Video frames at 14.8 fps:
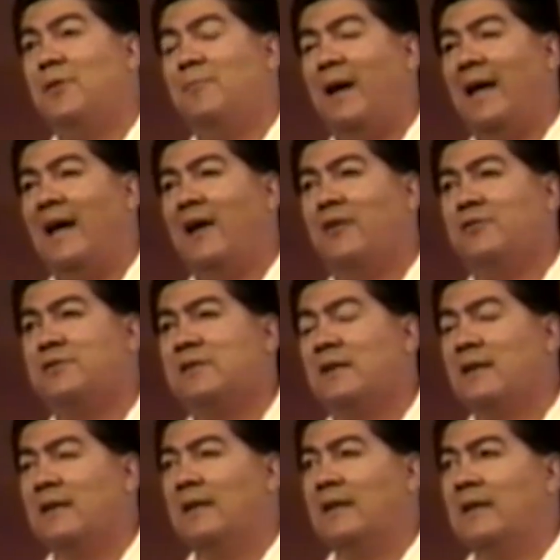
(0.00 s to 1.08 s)
into my house
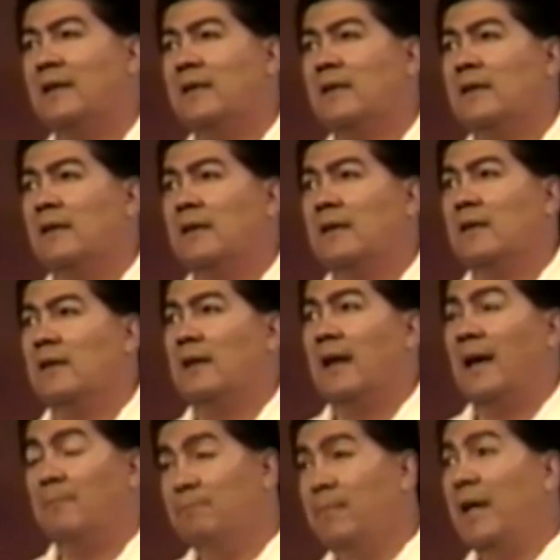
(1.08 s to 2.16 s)
and